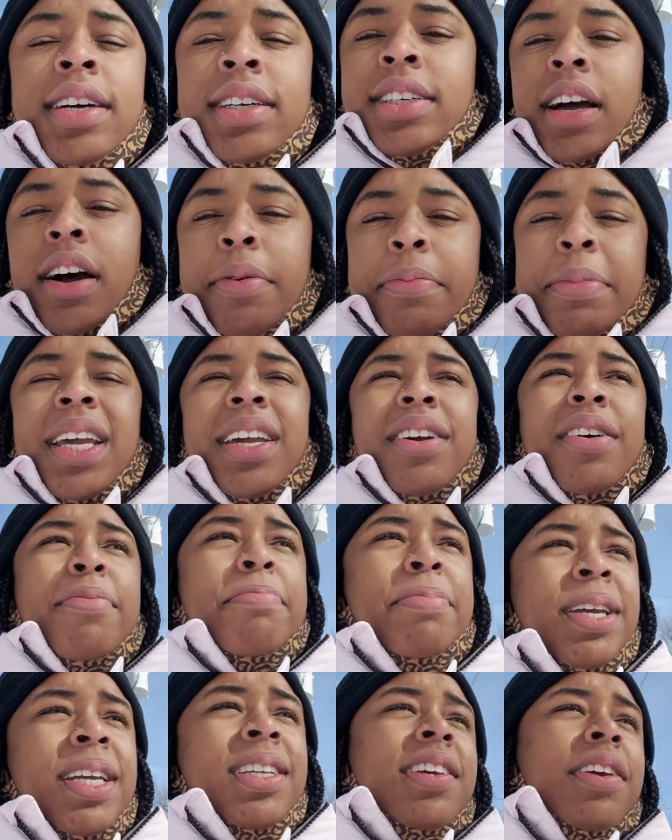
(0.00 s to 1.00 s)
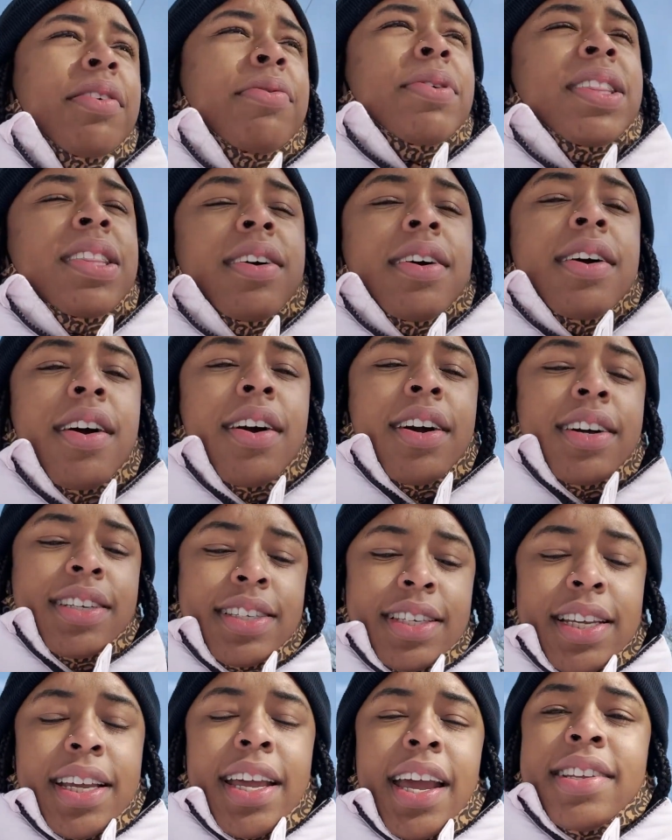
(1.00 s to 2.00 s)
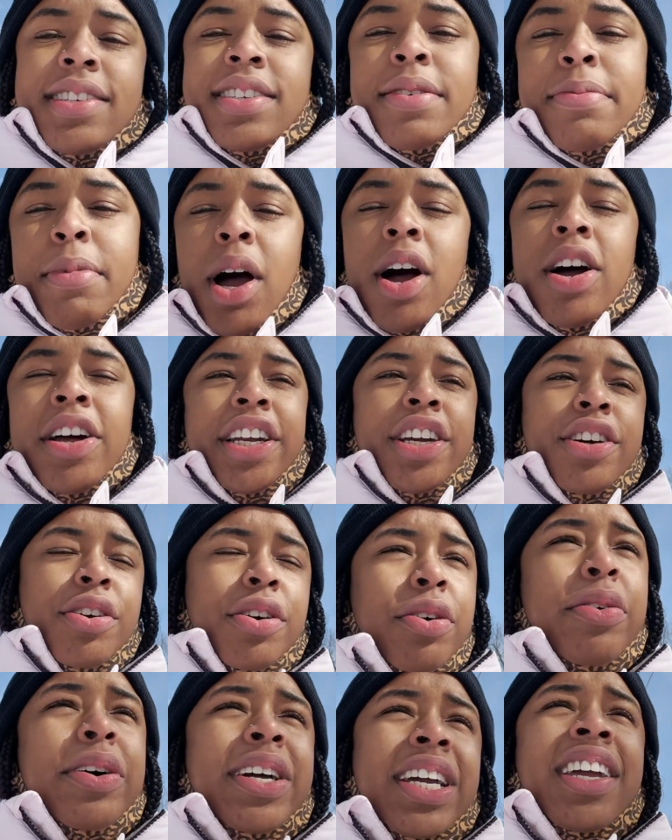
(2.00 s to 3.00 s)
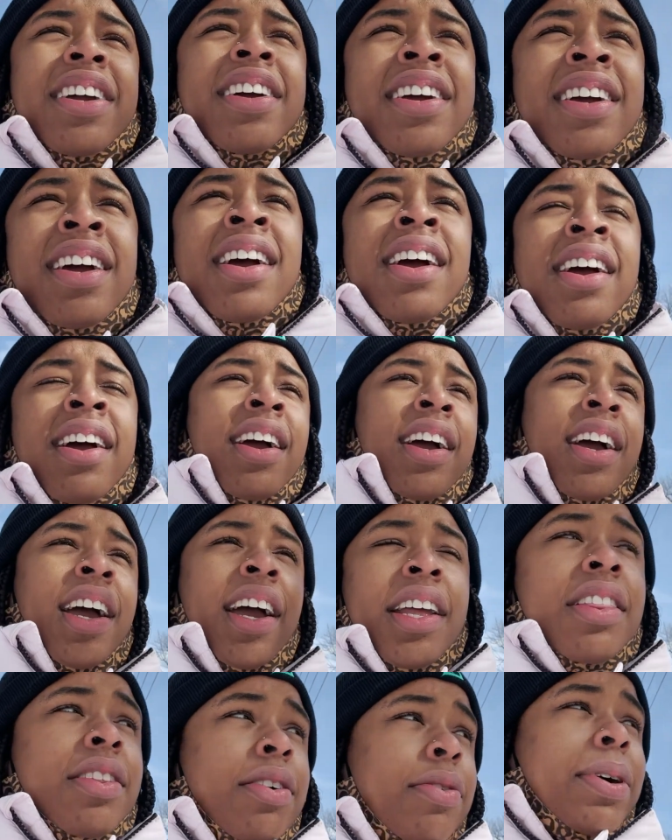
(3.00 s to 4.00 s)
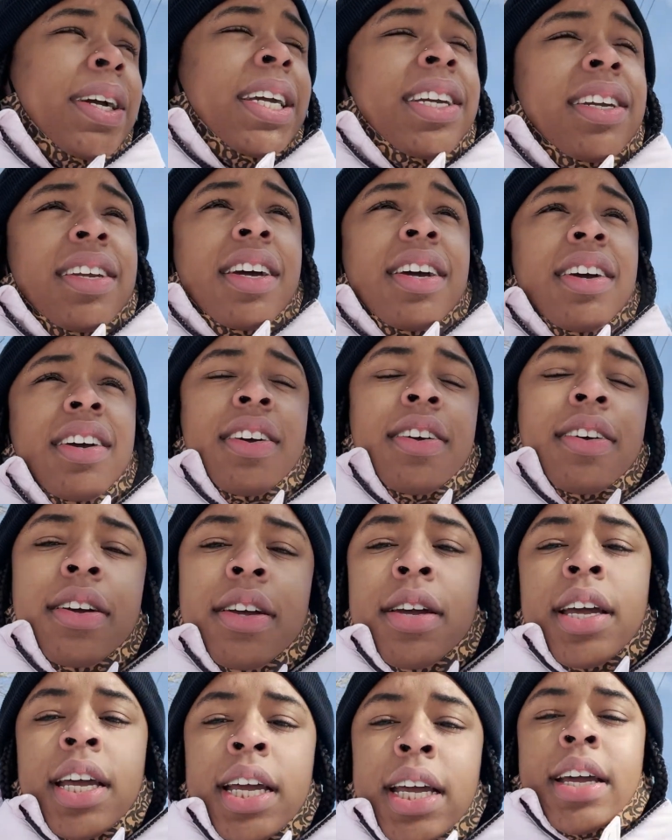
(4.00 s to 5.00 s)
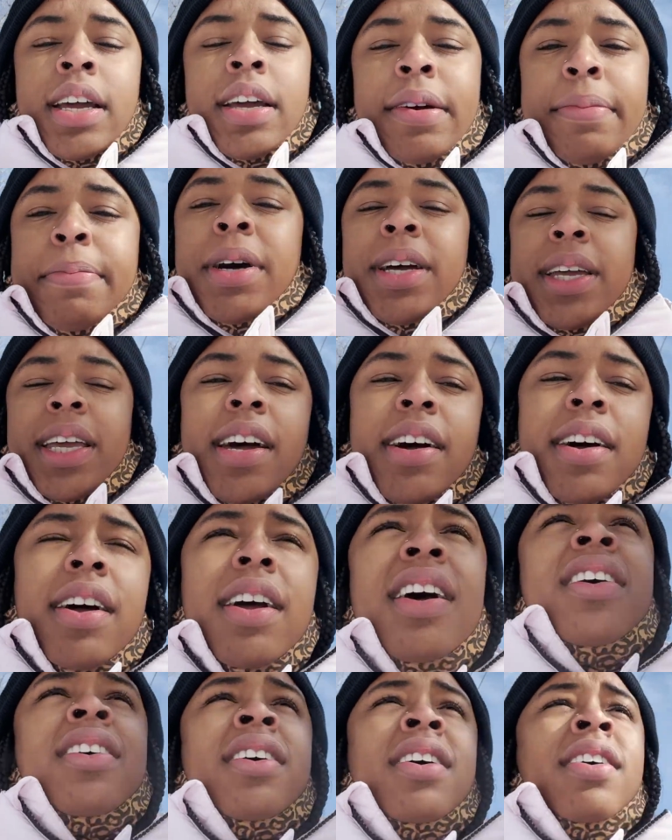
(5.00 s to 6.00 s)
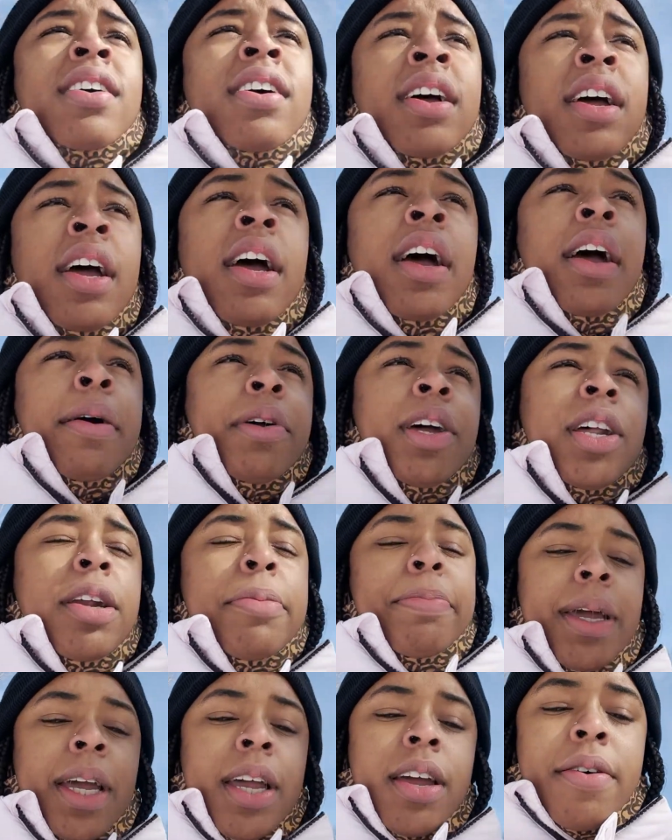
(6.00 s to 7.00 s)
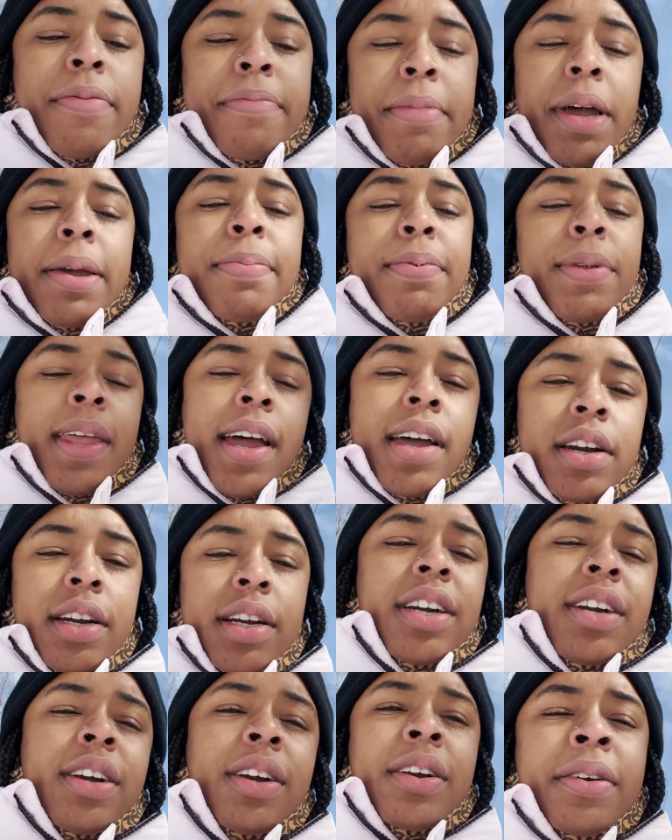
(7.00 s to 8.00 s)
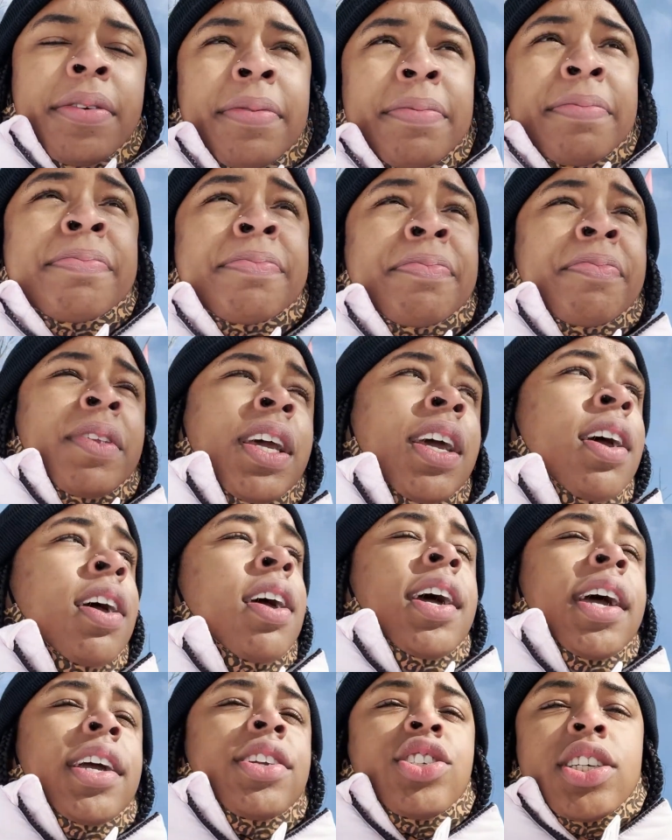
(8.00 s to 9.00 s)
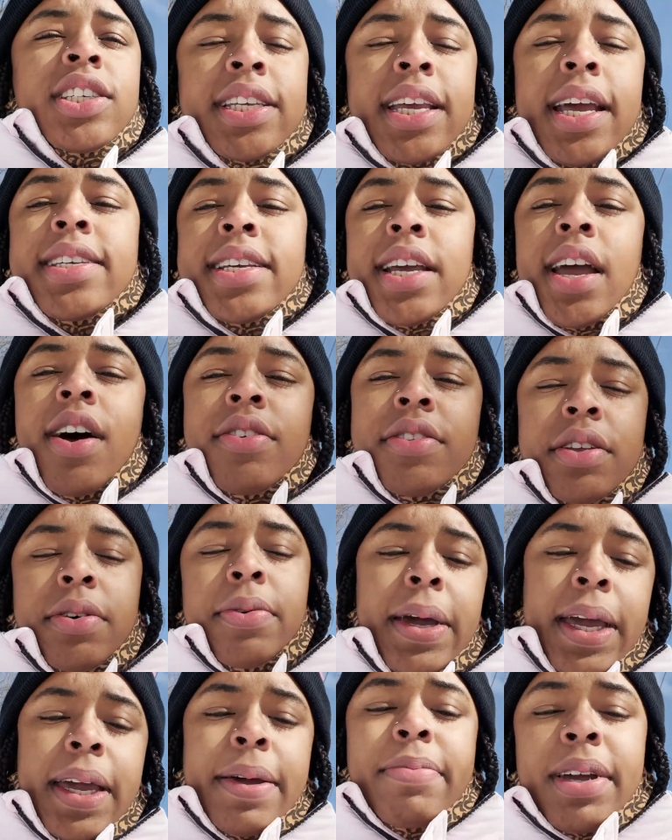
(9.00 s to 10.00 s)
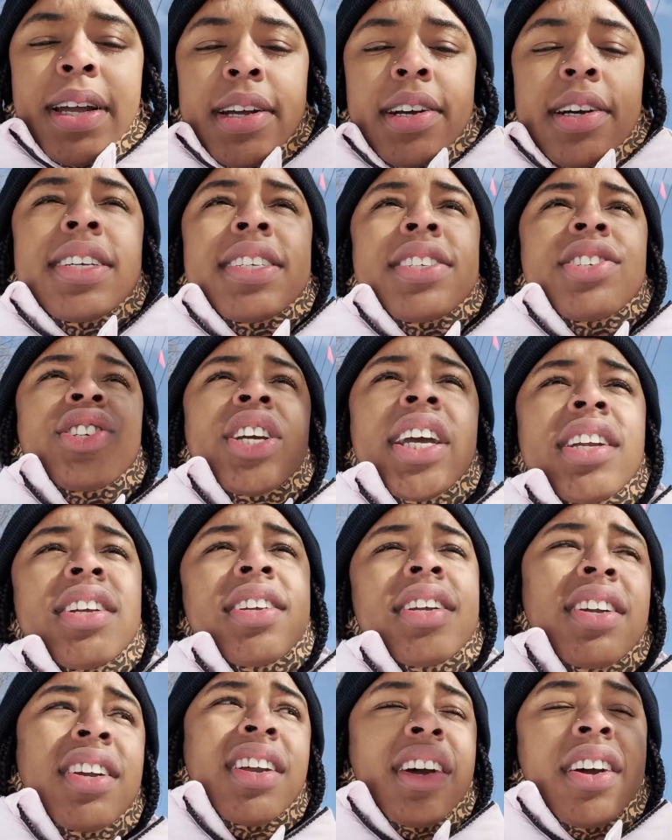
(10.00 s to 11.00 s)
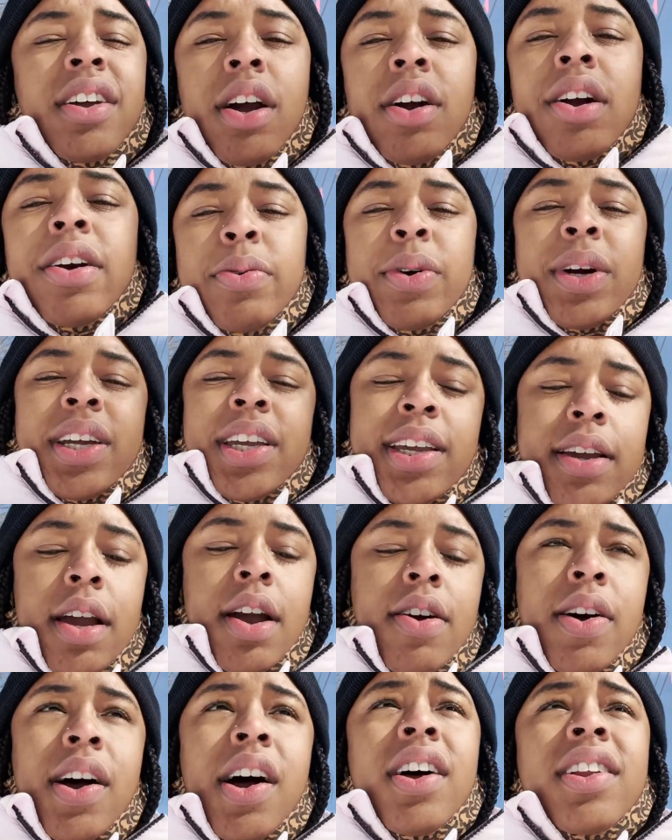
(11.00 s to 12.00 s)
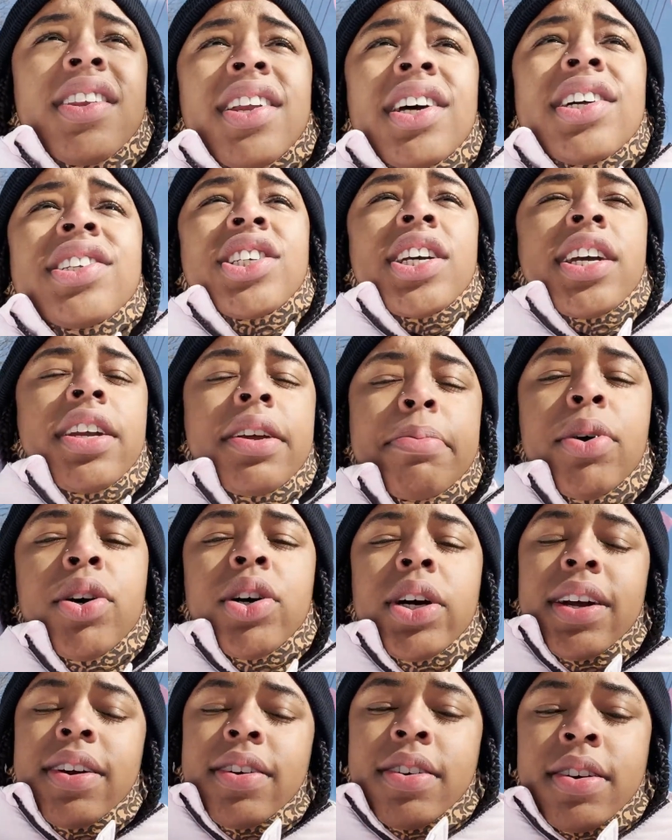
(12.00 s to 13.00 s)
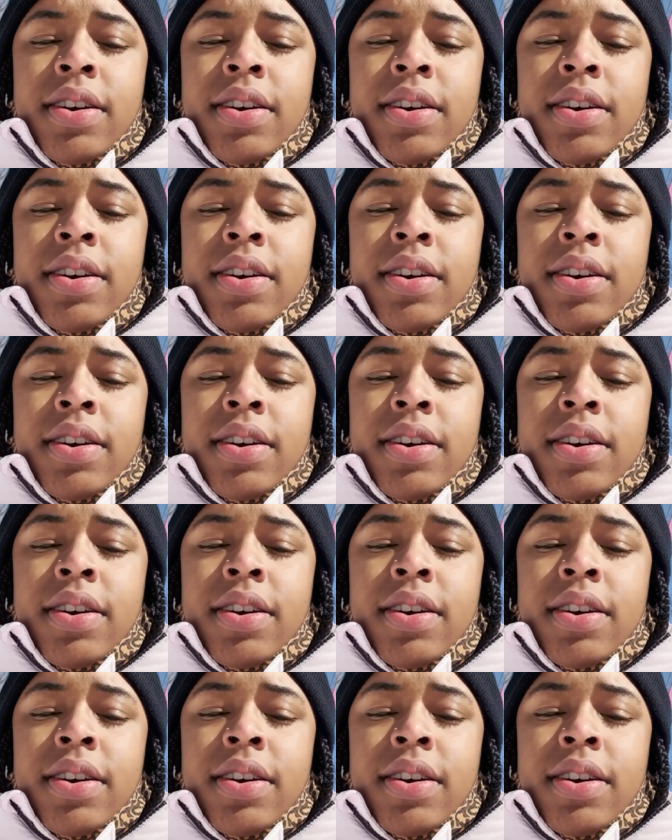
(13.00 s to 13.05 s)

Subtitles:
Not me competing with the cars to get some audio going and the wind. But yeah, I'm gonna pick up my planner and just get it out the way because Jaden and I aren't working out on lunch anymore.